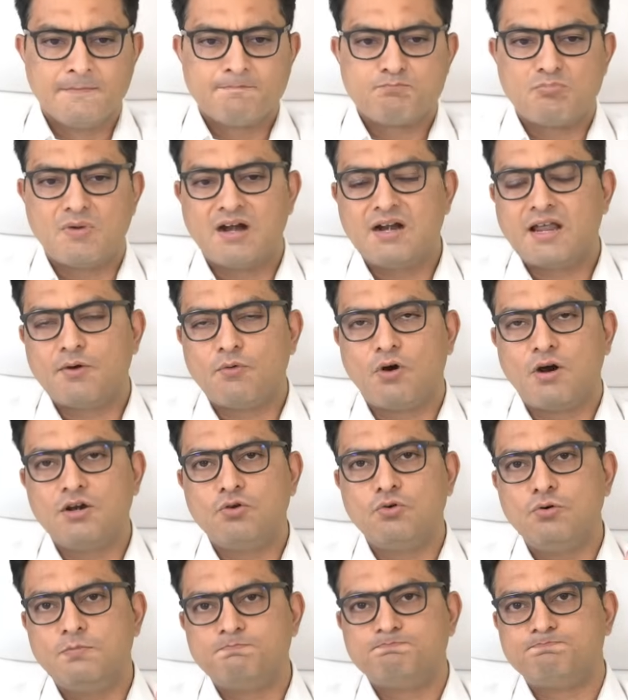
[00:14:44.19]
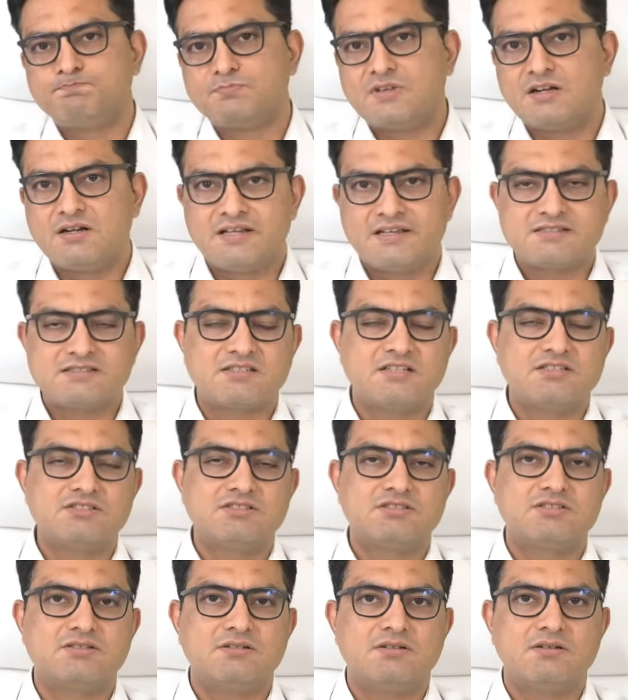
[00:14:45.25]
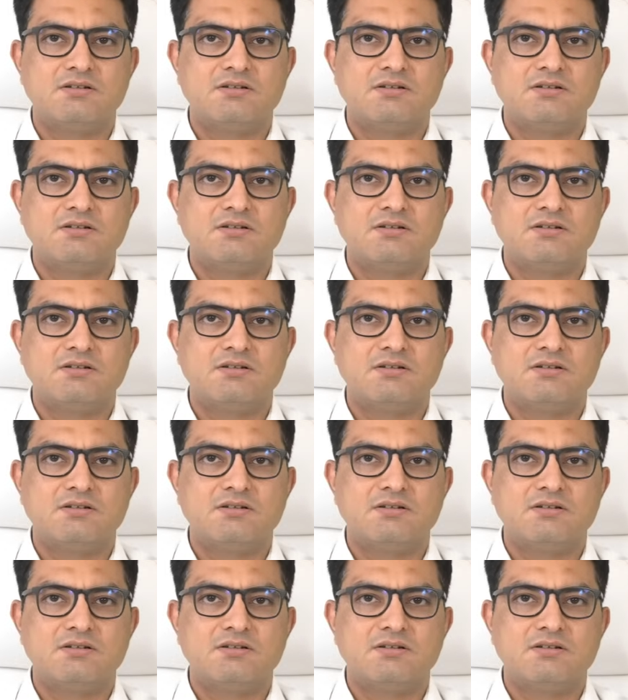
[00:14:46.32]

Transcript: But I want to discuss